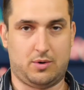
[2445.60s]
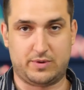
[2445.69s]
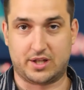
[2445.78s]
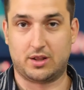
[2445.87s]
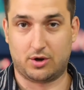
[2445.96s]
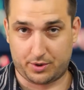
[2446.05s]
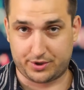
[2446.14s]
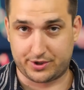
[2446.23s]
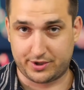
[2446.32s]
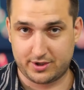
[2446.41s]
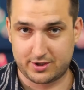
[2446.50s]
with a
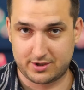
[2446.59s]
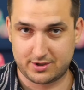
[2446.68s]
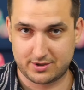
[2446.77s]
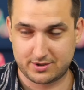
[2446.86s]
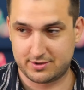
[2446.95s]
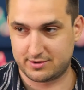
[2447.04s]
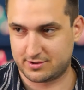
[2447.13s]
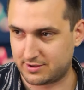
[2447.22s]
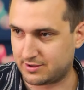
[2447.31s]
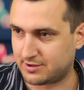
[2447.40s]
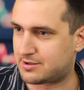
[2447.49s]
lawyer.
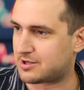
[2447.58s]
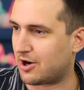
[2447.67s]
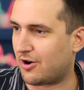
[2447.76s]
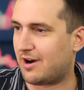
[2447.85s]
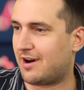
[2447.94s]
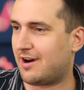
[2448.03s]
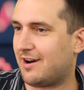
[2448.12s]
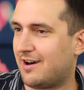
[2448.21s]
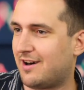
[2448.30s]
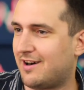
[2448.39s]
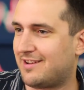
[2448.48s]
So
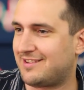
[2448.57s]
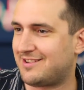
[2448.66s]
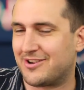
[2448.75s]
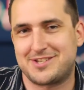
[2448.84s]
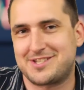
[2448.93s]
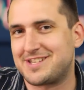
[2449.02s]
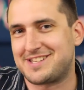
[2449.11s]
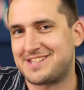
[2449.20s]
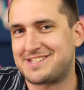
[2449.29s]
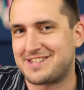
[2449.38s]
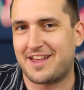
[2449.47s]
you know,
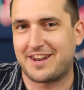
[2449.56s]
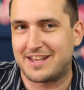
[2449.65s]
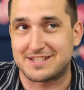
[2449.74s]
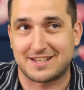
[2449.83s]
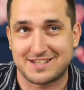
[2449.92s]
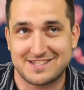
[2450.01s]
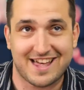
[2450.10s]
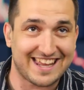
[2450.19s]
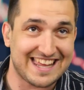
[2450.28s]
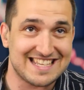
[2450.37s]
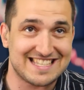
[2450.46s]
it's not easy. It's
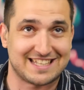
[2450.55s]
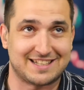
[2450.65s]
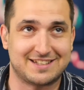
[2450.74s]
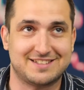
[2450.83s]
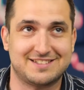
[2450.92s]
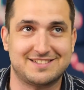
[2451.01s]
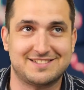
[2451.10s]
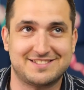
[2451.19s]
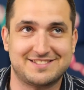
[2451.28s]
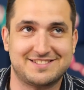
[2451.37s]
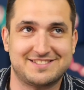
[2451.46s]
not easy.
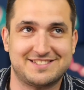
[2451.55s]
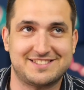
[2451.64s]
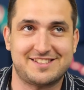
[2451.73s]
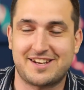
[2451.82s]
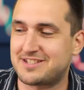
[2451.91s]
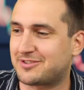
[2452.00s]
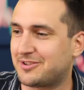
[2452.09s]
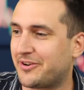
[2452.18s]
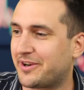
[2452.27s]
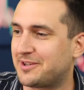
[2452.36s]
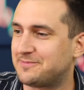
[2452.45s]
It's not easy
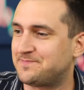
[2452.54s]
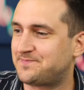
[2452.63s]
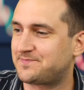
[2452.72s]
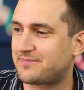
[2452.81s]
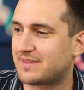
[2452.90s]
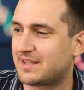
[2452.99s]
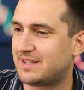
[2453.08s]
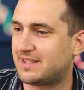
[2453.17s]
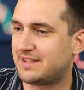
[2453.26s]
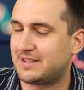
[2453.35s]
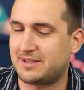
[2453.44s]
growing.
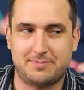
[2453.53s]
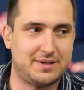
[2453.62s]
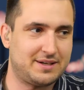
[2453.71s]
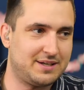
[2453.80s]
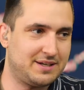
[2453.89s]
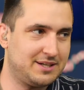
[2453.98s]
But